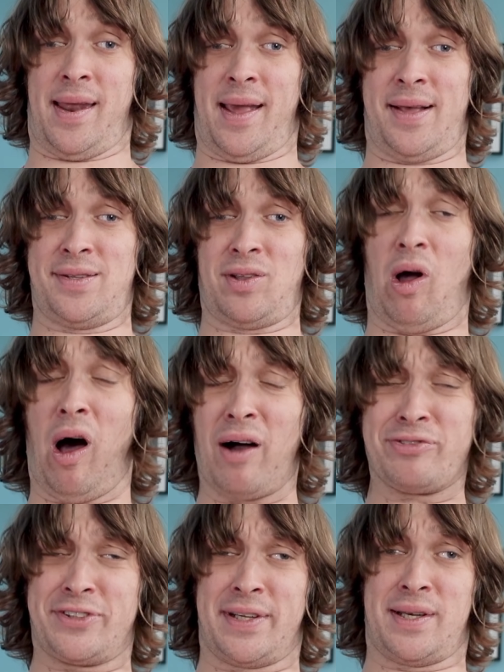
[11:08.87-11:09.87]
is
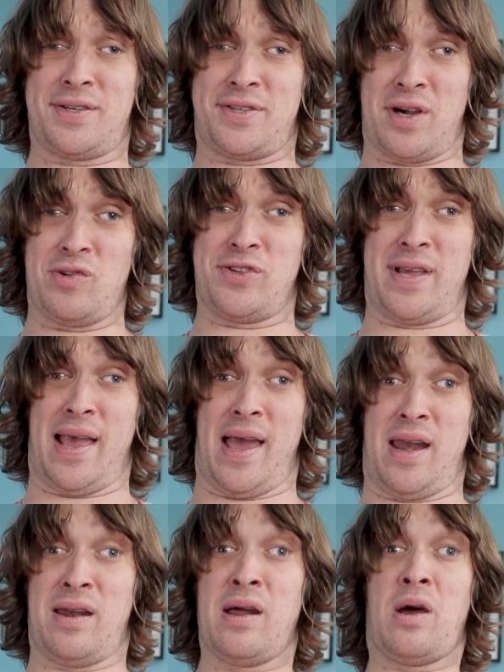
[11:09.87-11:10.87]
often
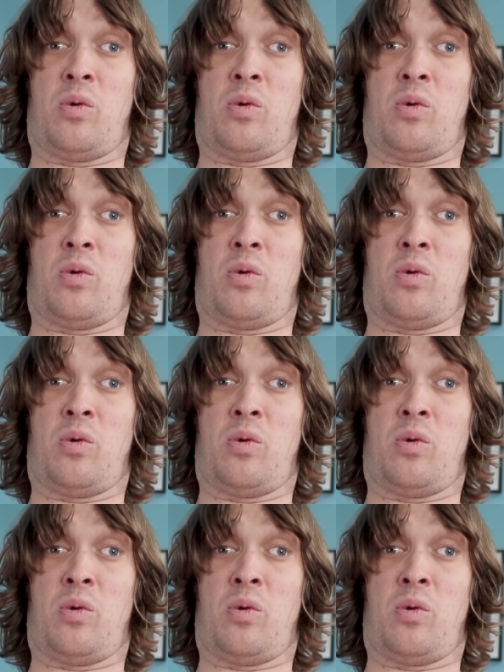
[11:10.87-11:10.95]
associated